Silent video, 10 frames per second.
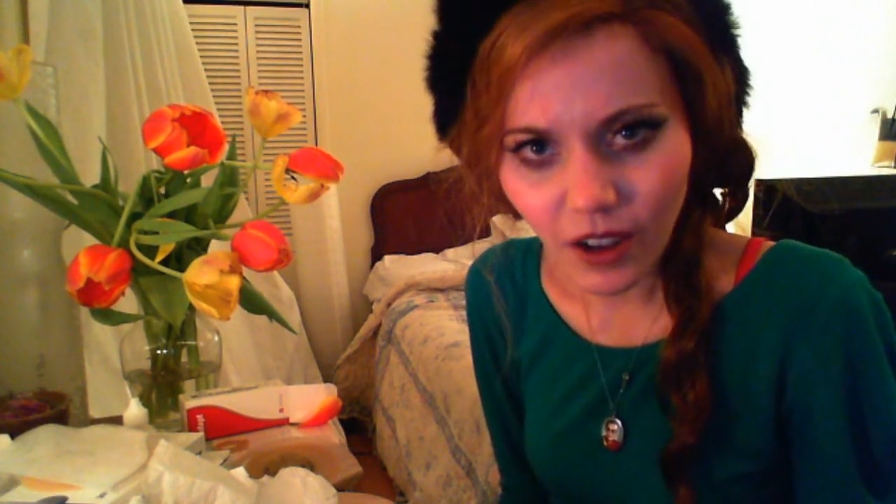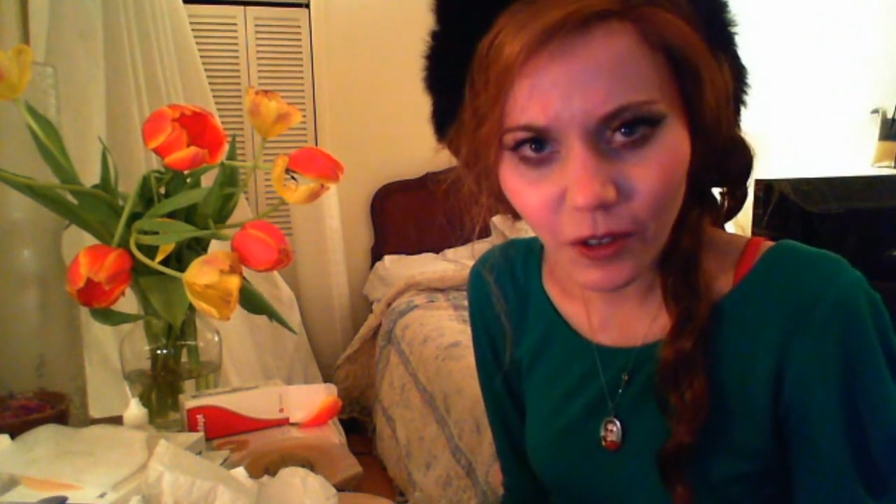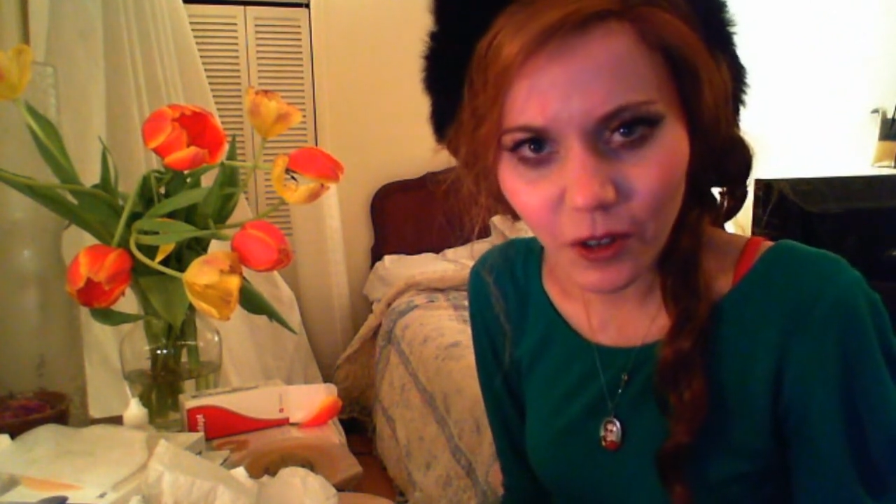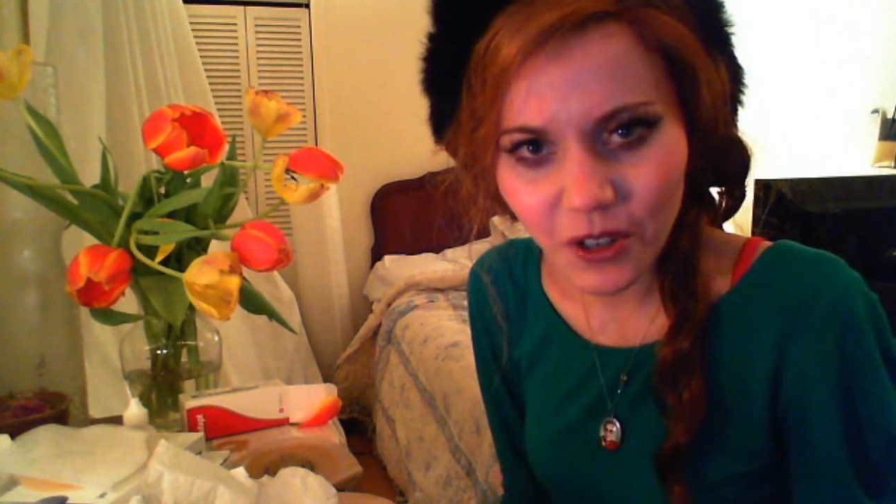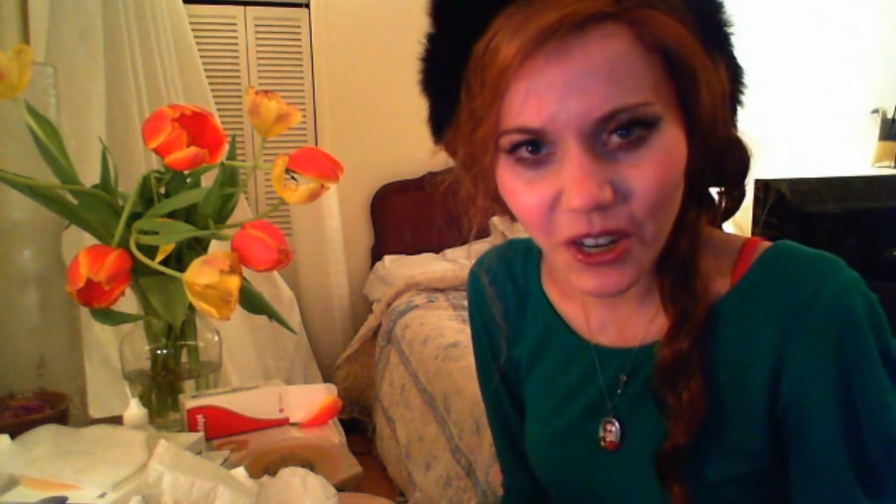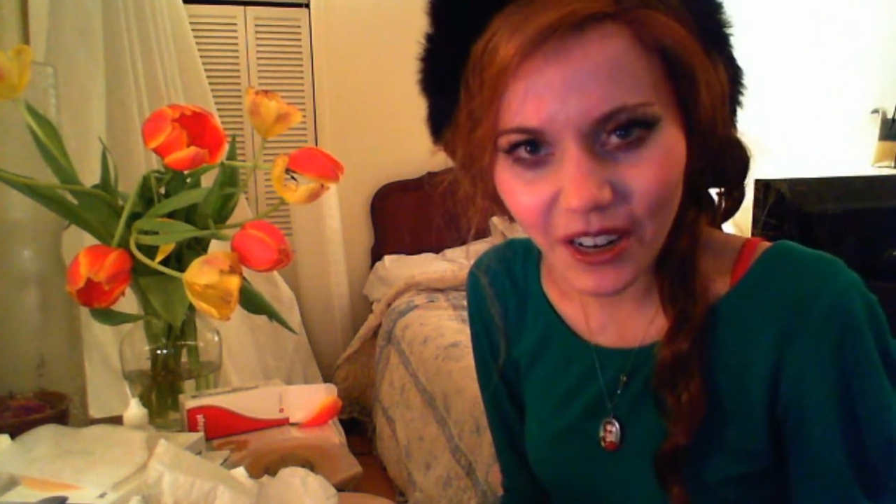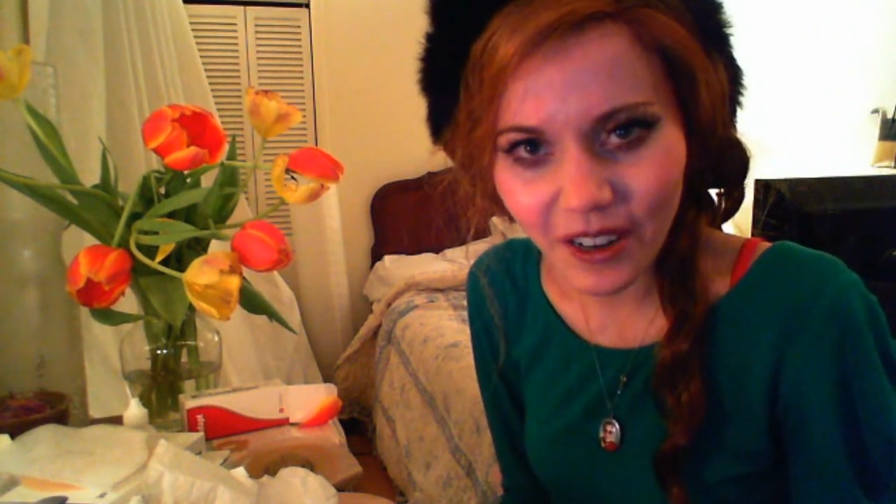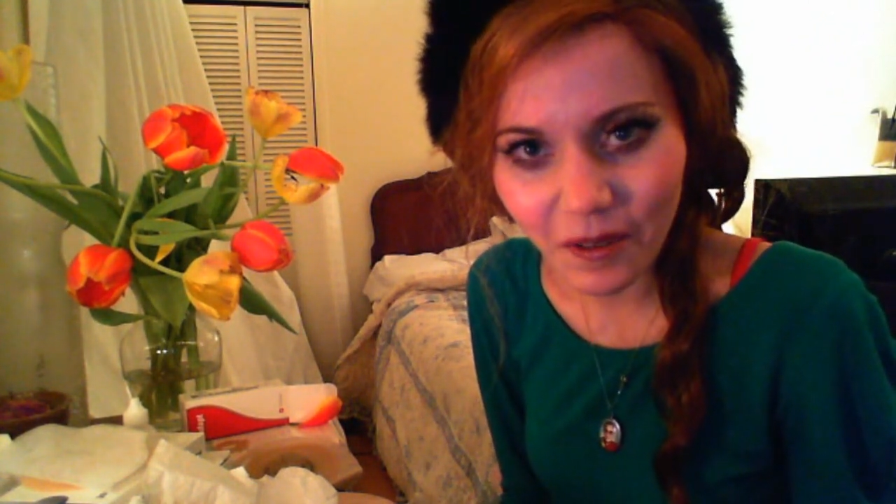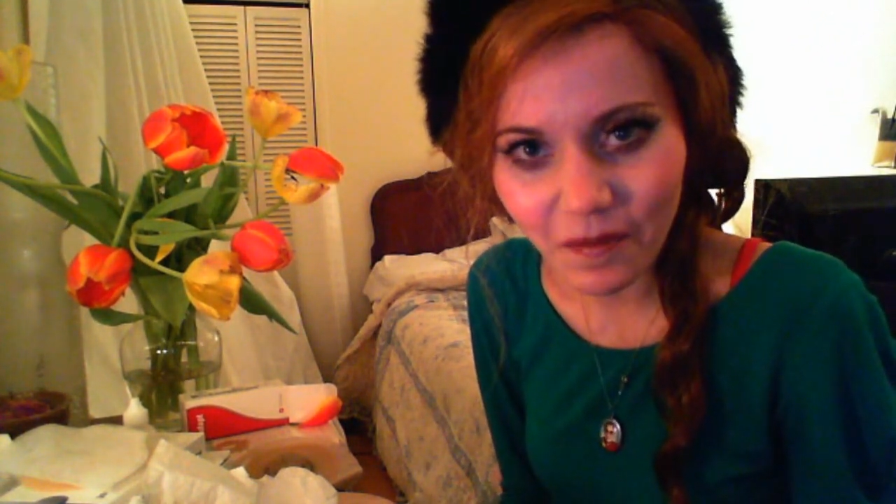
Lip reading: a good day now.